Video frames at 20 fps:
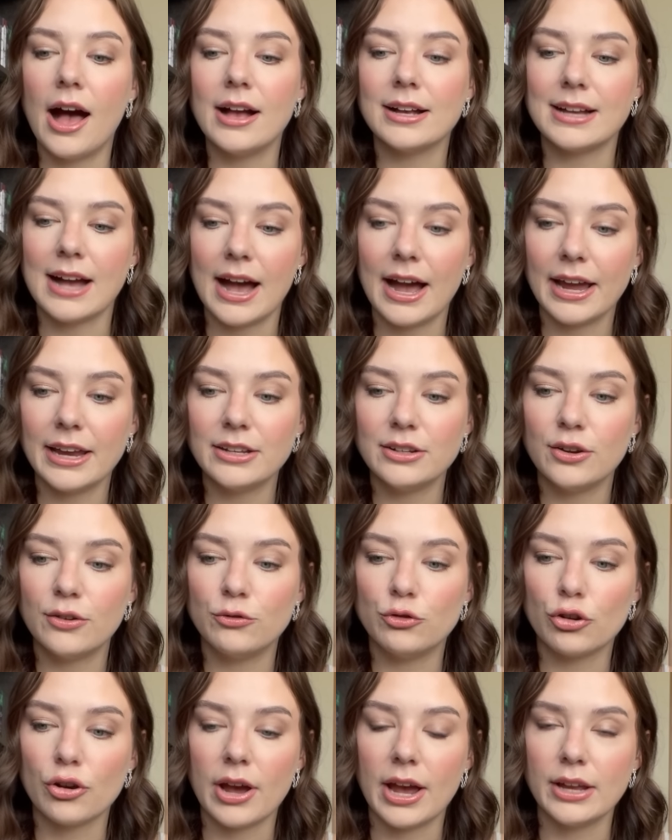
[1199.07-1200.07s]
kind of
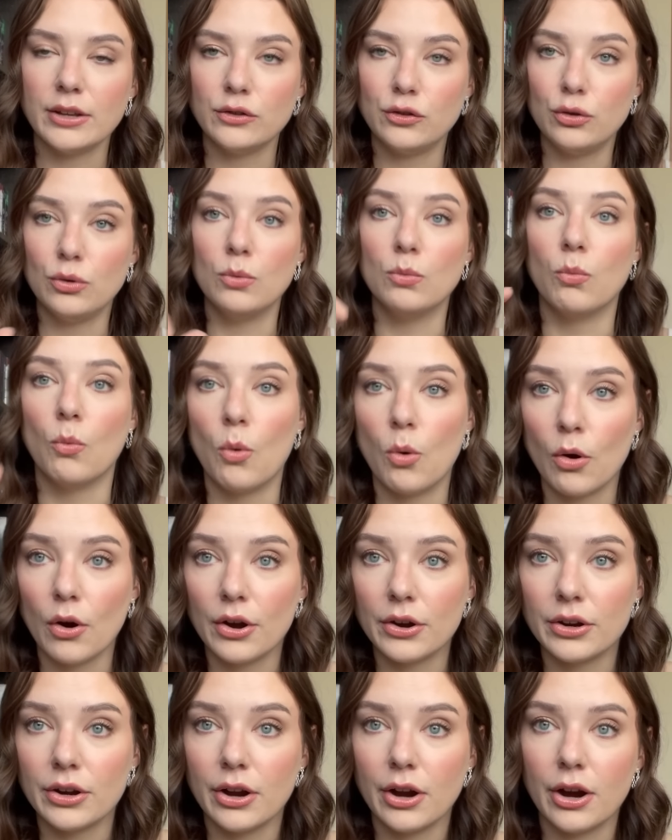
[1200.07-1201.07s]
trying to
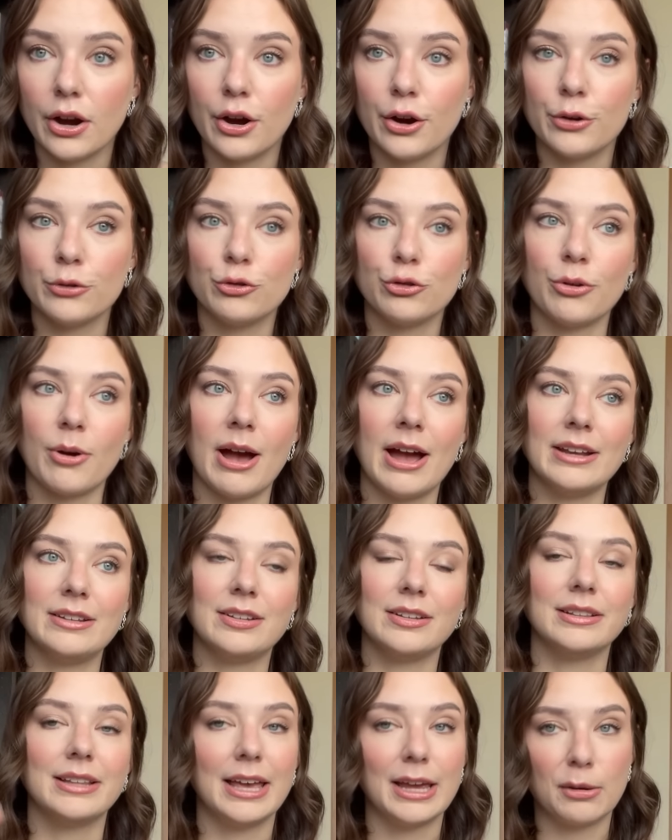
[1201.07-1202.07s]
warn her, try
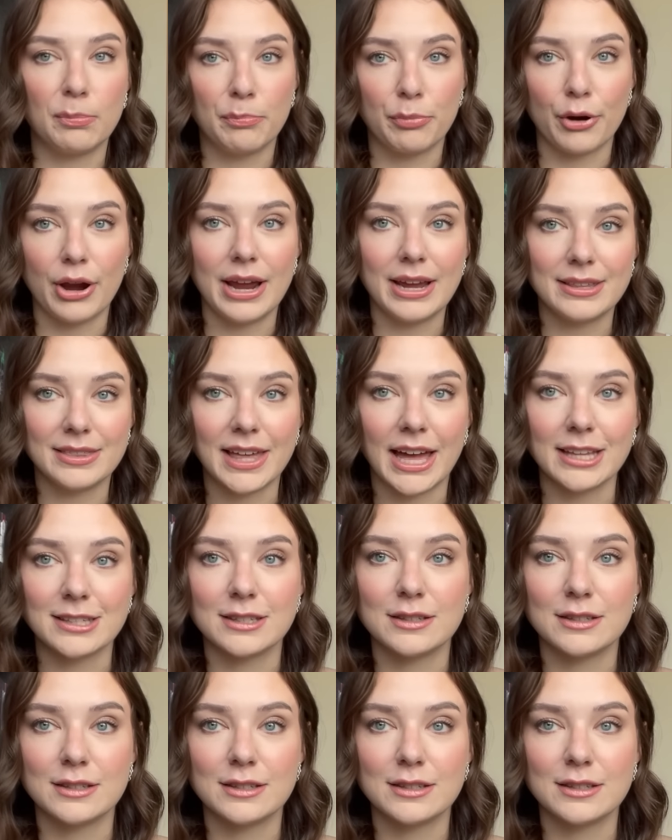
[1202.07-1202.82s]
to like break that